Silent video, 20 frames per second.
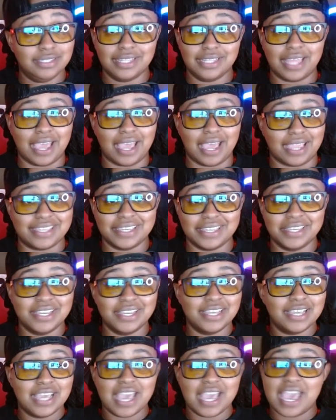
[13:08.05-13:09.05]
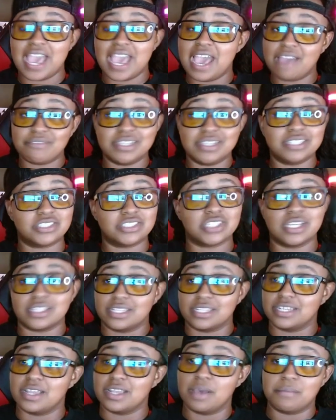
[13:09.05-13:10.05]
Like, have each other
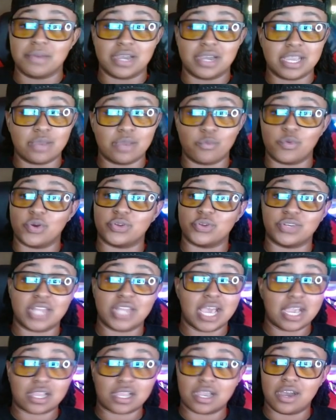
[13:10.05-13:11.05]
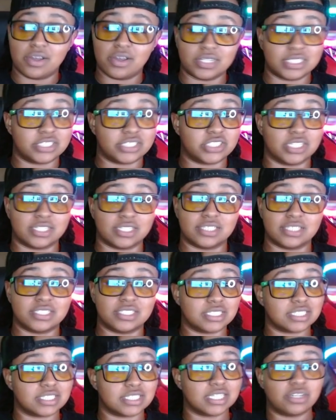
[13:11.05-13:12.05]
number and will not call each other.
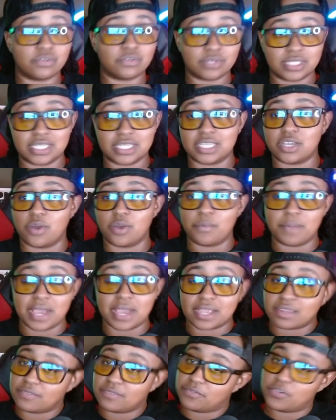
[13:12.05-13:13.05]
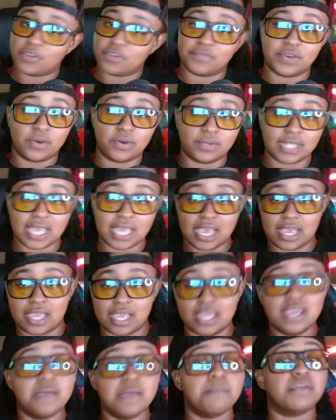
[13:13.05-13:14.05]
Just literally go back and forth online
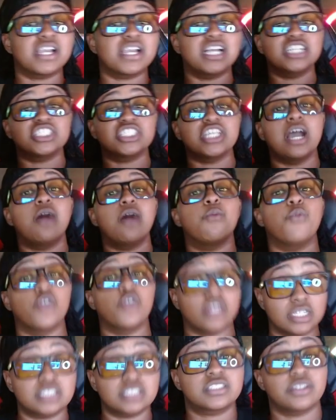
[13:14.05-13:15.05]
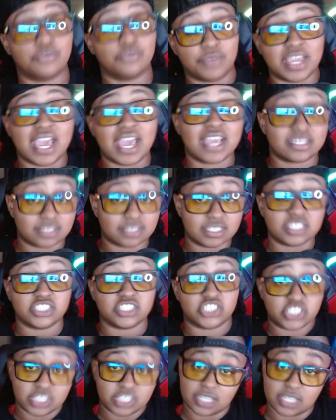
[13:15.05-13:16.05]
because y'all want us to react to this
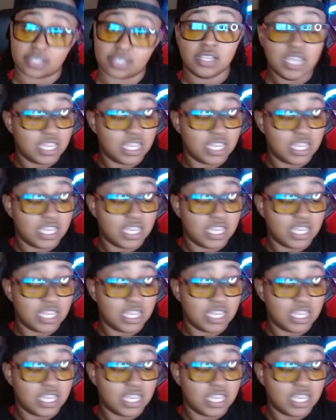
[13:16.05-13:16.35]
shit.